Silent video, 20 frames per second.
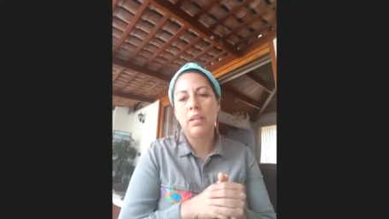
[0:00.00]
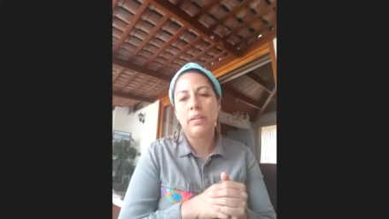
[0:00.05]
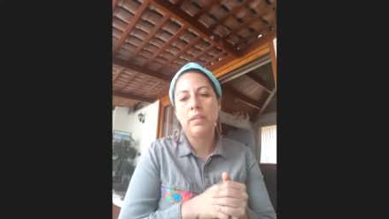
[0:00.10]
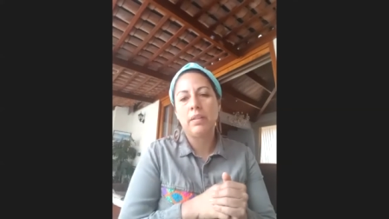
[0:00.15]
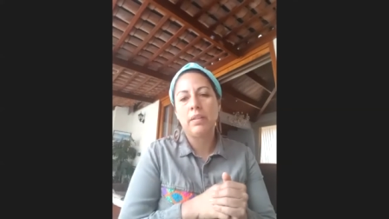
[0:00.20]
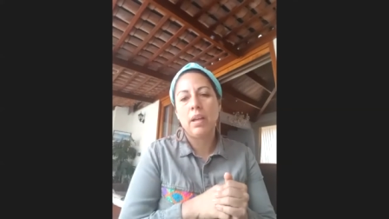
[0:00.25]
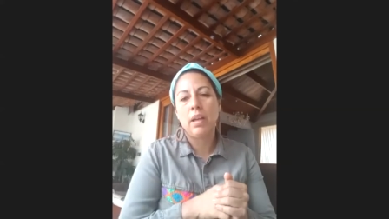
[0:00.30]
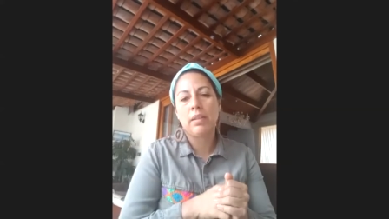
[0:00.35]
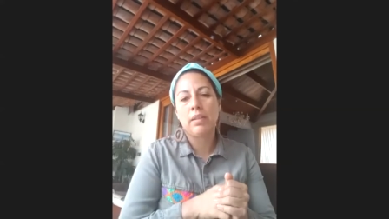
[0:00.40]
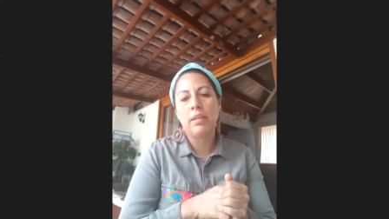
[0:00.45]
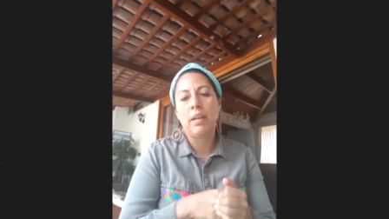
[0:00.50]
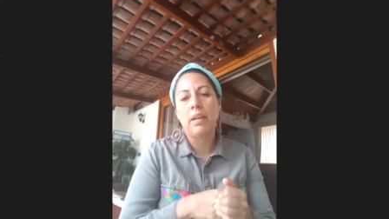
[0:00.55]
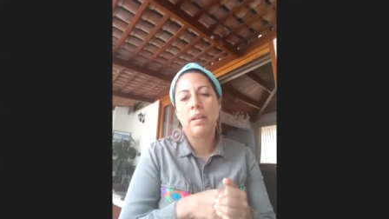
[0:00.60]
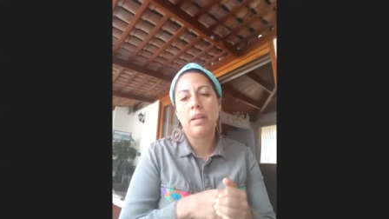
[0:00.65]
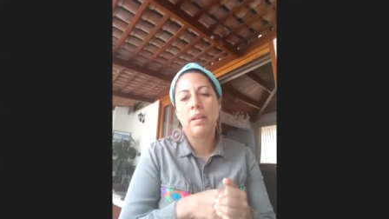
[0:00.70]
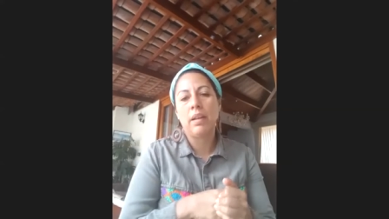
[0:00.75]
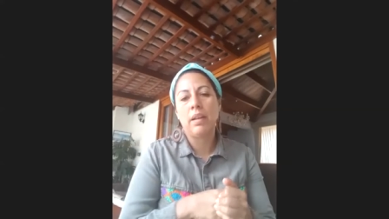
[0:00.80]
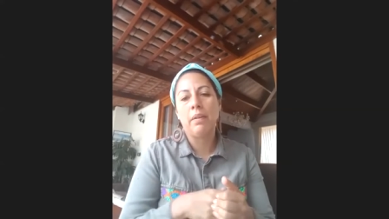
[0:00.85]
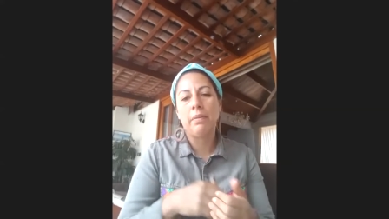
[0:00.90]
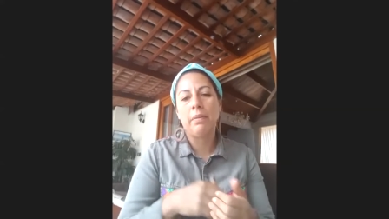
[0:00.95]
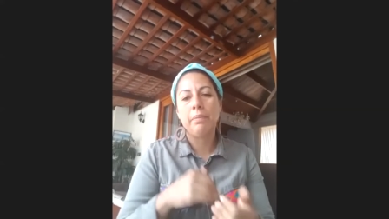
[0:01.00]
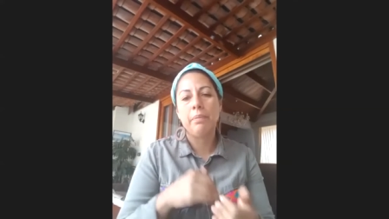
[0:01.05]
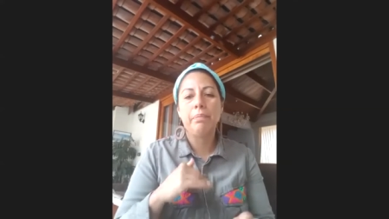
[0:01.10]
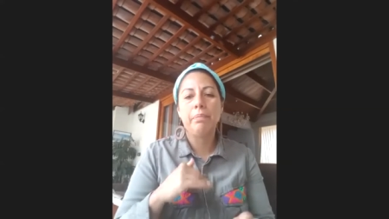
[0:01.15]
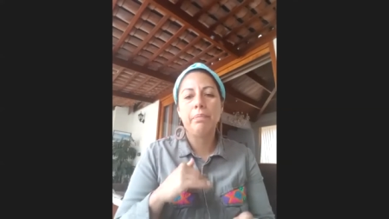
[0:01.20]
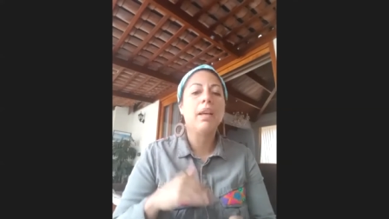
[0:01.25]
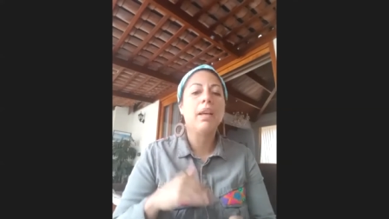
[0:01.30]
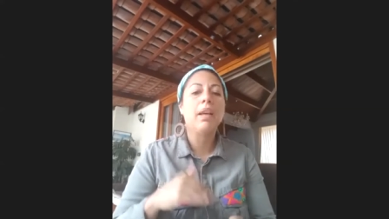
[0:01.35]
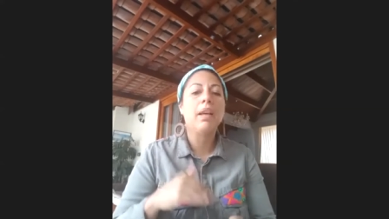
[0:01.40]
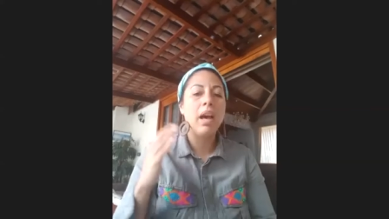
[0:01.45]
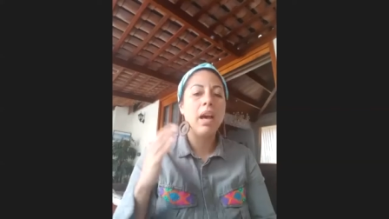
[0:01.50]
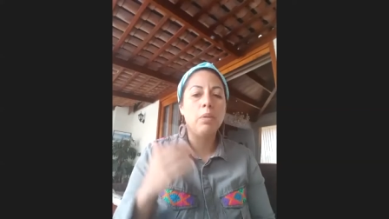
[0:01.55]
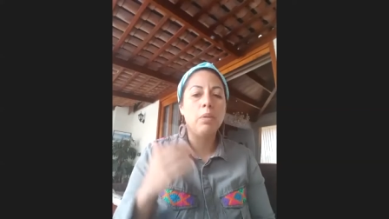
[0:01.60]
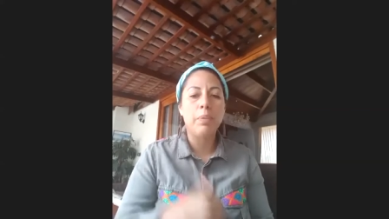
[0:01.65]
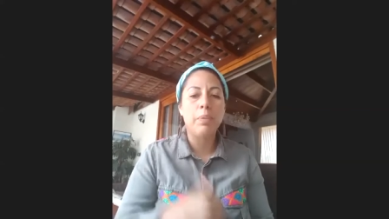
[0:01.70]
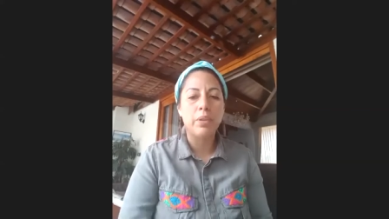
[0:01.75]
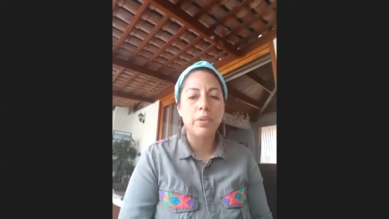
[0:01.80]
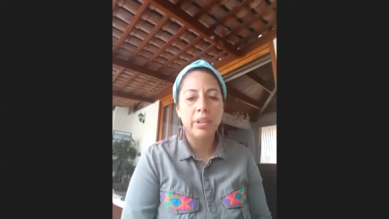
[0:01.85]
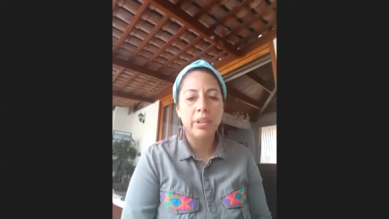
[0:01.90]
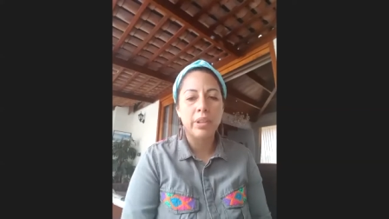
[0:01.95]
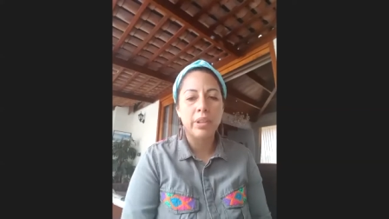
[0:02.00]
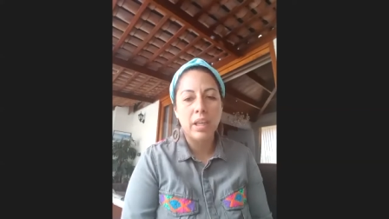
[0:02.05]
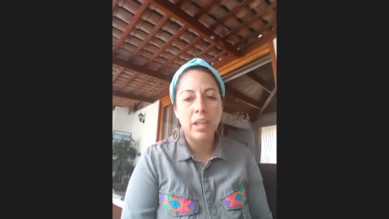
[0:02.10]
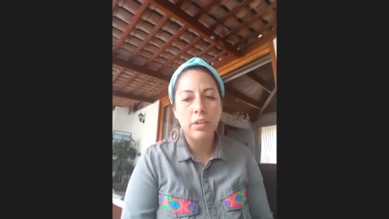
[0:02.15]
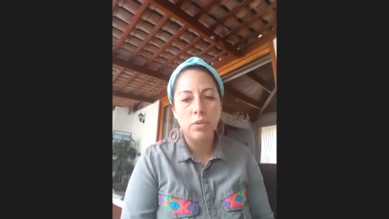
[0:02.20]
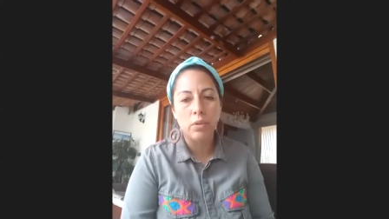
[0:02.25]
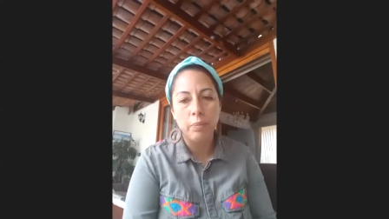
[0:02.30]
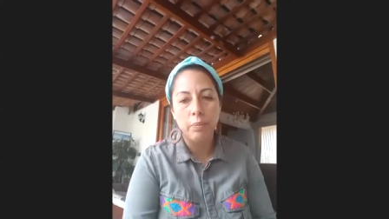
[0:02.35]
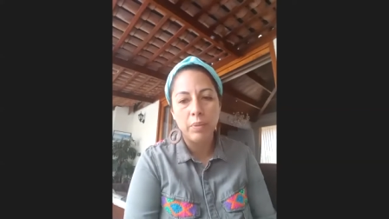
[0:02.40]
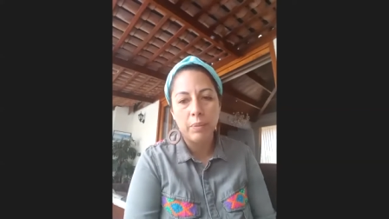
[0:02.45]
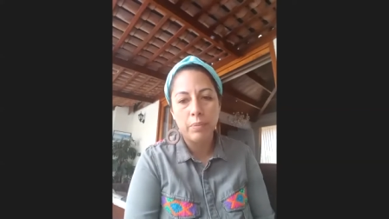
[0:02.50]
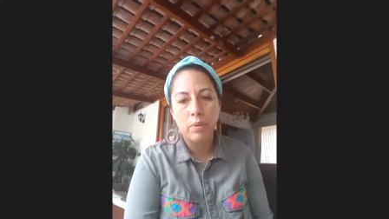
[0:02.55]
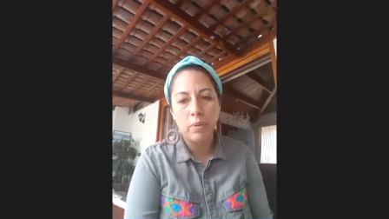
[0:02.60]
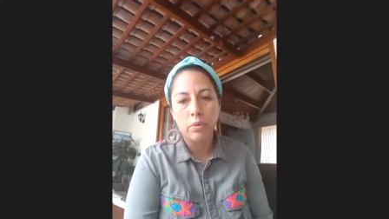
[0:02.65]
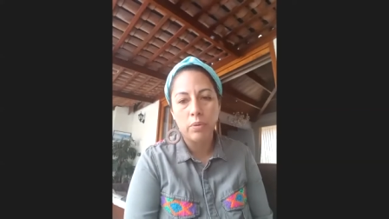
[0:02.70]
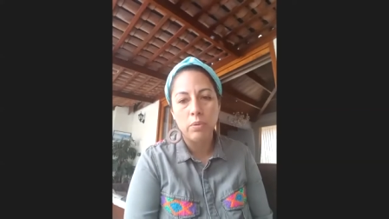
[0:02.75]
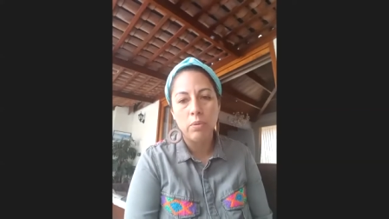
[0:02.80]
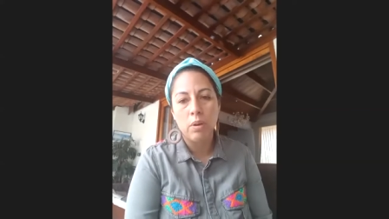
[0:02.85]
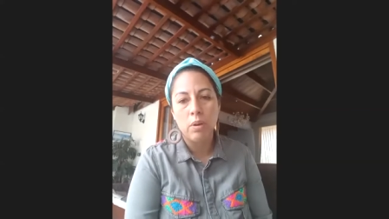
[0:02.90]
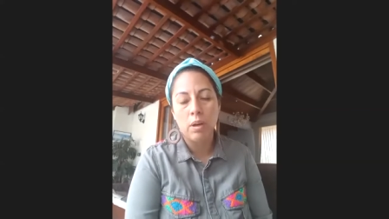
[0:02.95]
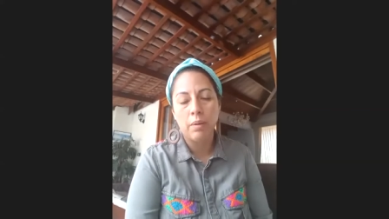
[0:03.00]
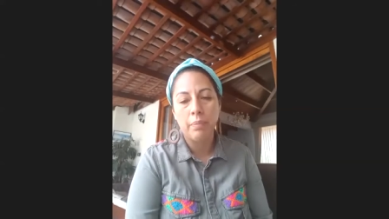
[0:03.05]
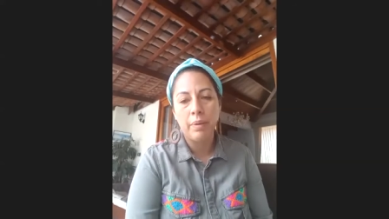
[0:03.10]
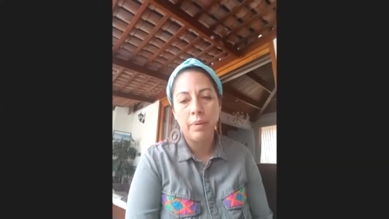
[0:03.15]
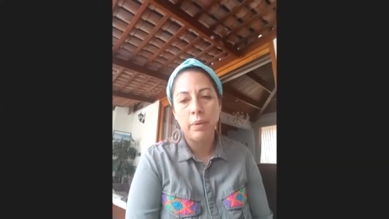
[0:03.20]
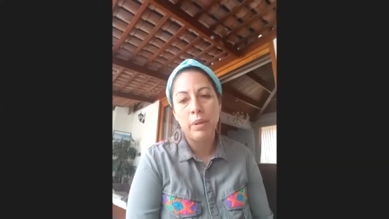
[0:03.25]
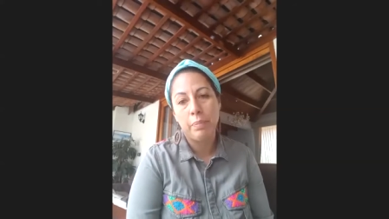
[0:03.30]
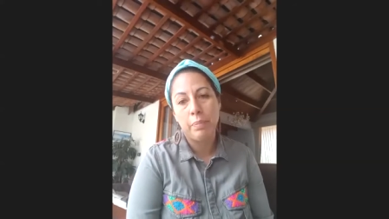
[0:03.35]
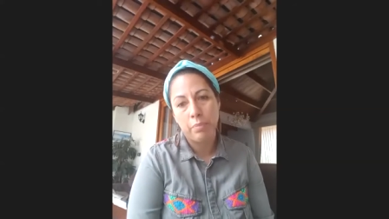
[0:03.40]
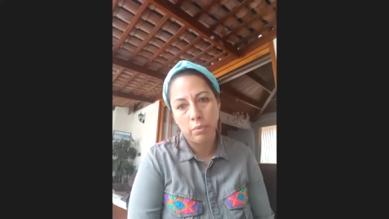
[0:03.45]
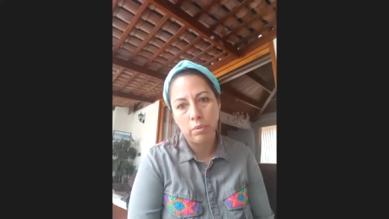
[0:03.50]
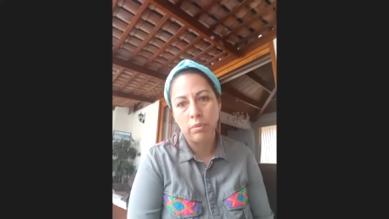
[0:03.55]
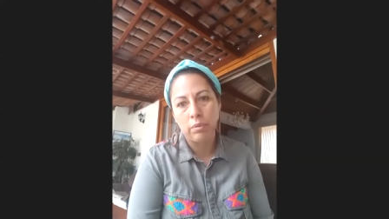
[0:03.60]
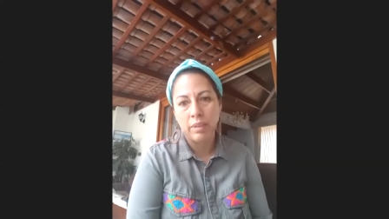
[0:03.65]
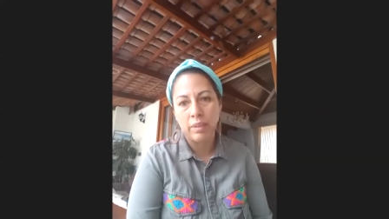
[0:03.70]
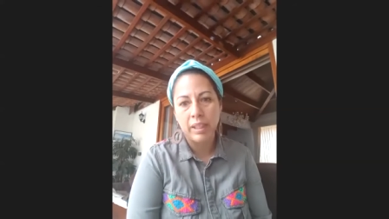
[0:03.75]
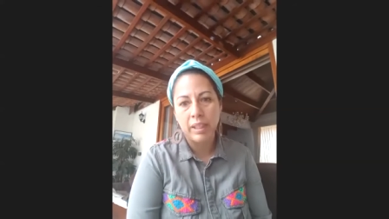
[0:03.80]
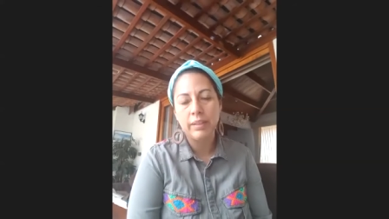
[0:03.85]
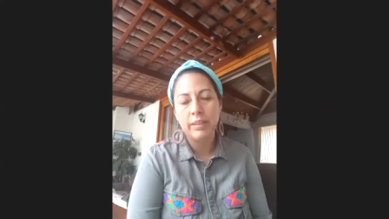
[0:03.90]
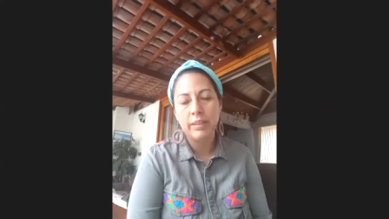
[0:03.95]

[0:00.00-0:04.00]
has a big high percentage of people who are very poor, right?